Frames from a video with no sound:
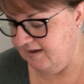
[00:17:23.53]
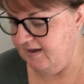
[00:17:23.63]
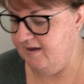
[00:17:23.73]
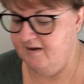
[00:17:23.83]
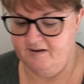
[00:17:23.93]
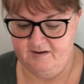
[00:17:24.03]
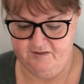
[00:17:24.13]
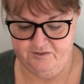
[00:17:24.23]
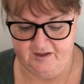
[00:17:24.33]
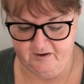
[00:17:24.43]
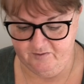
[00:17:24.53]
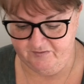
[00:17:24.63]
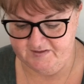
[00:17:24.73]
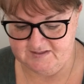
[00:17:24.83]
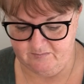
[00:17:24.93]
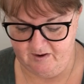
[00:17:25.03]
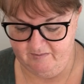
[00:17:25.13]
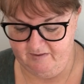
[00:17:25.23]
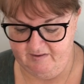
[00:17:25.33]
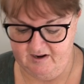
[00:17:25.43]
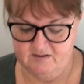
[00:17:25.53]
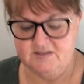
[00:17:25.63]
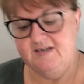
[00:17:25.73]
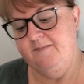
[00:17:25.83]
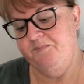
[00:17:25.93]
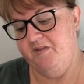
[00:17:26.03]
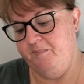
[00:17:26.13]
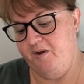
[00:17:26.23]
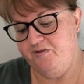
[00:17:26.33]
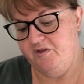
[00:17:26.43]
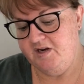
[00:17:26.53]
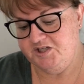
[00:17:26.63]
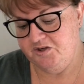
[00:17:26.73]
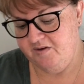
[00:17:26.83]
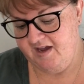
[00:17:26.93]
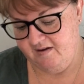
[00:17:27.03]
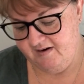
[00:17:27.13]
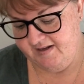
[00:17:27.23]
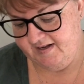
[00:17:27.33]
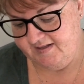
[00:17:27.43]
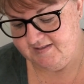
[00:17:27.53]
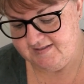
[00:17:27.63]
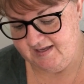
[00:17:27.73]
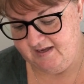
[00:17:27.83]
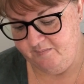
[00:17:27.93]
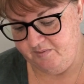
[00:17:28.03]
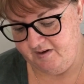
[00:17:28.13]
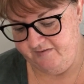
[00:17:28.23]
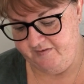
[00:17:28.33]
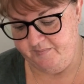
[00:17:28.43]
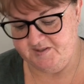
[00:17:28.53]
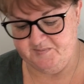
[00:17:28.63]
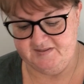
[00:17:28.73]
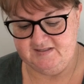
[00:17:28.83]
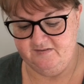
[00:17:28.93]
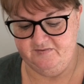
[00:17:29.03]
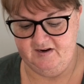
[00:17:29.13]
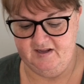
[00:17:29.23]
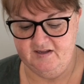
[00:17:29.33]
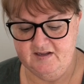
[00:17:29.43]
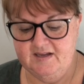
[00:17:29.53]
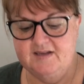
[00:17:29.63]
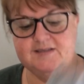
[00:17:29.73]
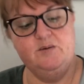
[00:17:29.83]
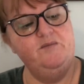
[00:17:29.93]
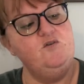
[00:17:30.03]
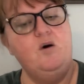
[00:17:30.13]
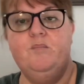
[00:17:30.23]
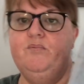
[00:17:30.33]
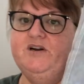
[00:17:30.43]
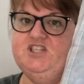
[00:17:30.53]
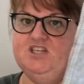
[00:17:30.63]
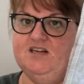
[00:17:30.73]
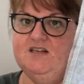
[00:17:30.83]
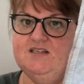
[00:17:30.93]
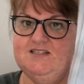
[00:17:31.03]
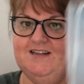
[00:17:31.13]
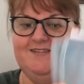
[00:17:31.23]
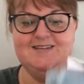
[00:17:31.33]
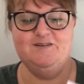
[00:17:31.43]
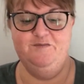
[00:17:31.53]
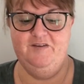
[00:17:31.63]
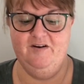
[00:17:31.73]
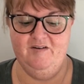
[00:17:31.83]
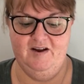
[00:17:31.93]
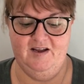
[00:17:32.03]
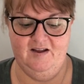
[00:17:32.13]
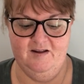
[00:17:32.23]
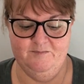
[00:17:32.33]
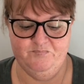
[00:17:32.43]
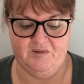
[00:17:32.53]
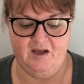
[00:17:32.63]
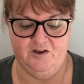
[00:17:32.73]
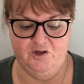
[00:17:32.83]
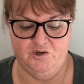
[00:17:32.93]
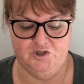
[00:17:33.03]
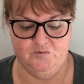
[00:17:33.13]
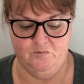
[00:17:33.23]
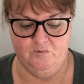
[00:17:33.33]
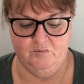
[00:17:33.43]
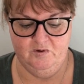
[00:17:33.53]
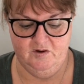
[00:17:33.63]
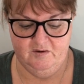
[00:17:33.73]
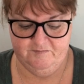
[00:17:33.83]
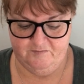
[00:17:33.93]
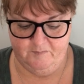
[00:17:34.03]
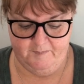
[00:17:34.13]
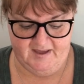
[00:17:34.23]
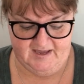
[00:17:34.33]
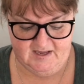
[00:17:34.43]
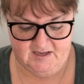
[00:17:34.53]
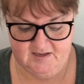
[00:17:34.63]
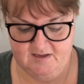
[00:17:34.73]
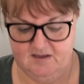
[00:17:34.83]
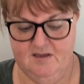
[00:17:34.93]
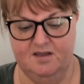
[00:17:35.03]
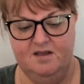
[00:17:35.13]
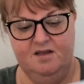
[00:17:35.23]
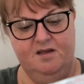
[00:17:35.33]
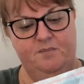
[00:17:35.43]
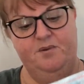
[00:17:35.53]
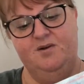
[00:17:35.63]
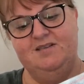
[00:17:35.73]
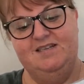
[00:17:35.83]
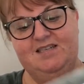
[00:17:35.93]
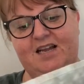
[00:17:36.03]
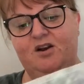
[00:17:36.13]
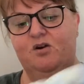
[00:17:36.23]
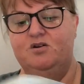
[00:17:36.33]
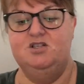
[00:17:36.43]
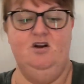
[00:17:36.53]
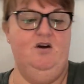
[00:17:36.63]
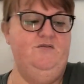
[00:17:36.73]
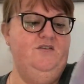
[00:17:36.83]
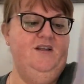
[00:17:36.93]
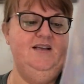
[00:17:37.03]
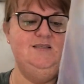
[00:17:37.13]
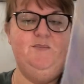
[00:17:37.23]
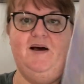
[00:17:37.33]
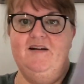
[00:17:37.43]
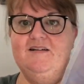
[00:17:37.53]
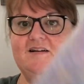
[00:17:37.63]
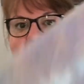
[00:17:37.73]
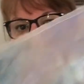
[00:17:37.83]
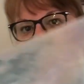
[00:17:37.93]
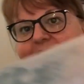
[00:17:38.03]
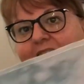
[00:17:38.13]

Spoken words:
I think I've got this the right way around. They're both 32 count linens, again by Fabrics by Stephanie. So we've got Bridget, and these are very unusual for me because I tend not to go for these, but I just